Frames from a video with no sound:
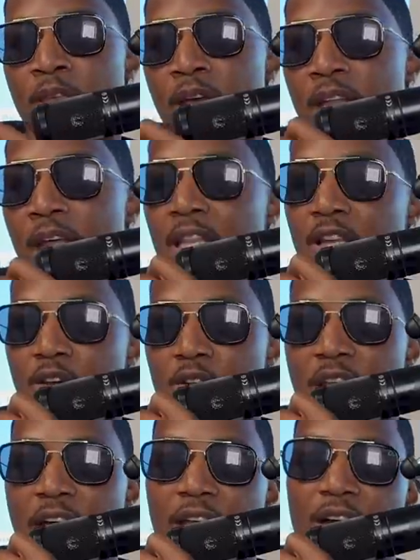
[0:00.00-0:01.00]
And I
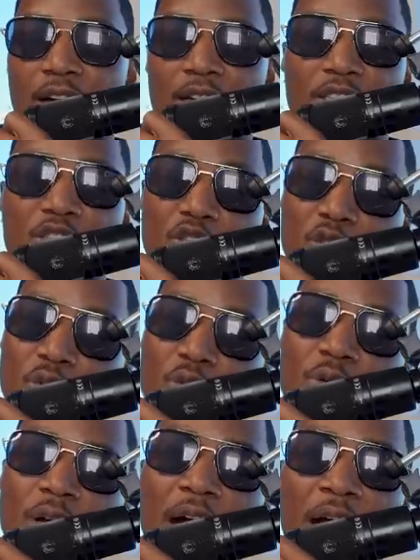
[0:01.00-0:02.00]
learned that uh,
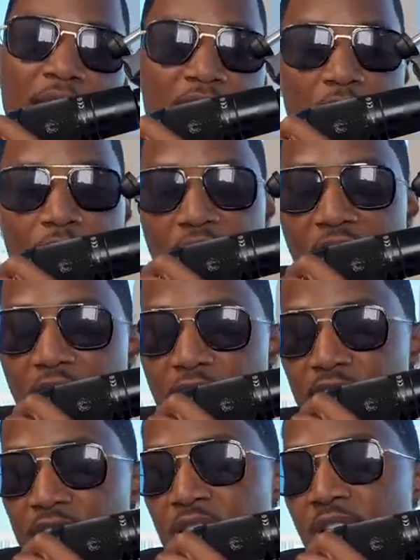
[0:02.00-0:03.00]
jewel at a young
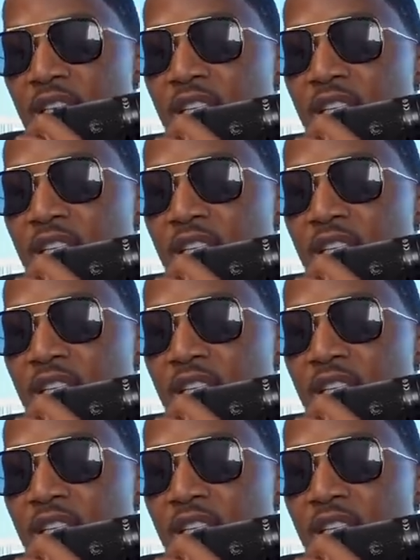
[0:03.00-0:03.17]
age.